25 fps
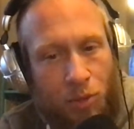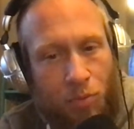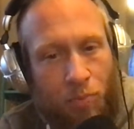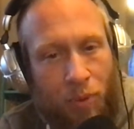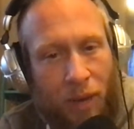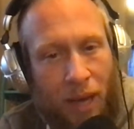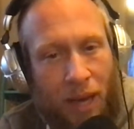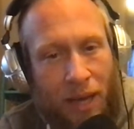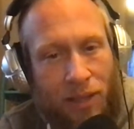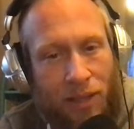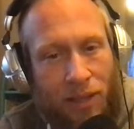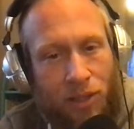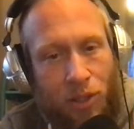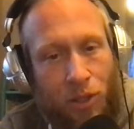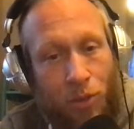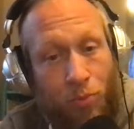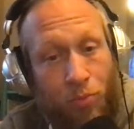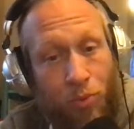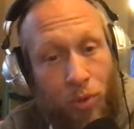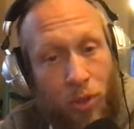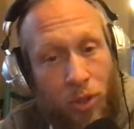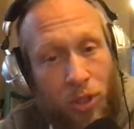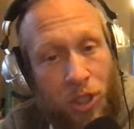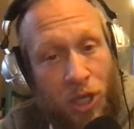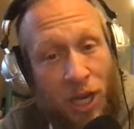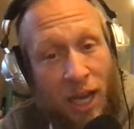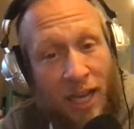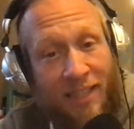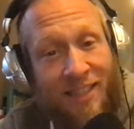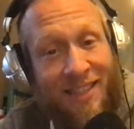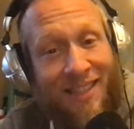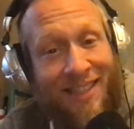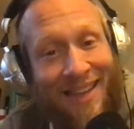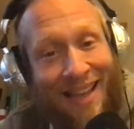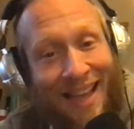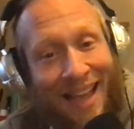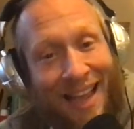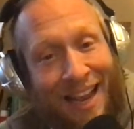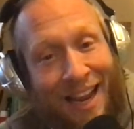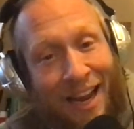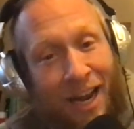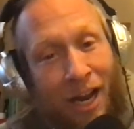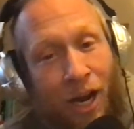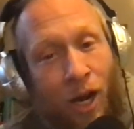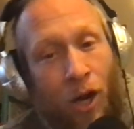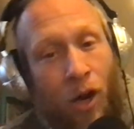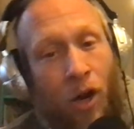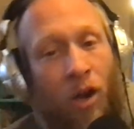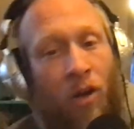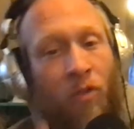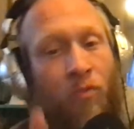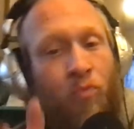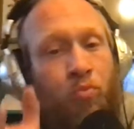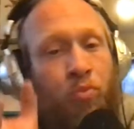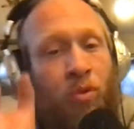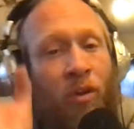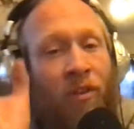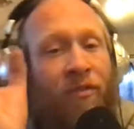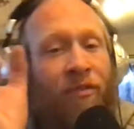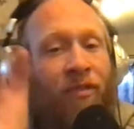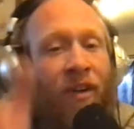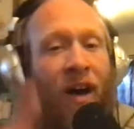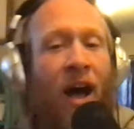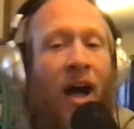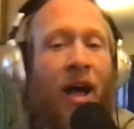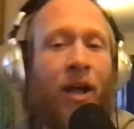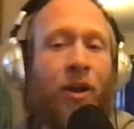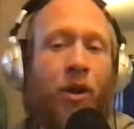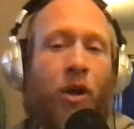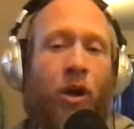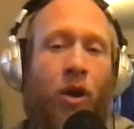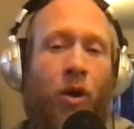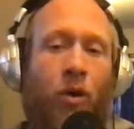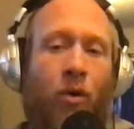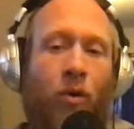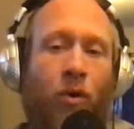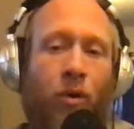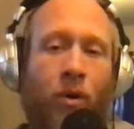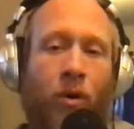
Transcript: best to project an air of bravado.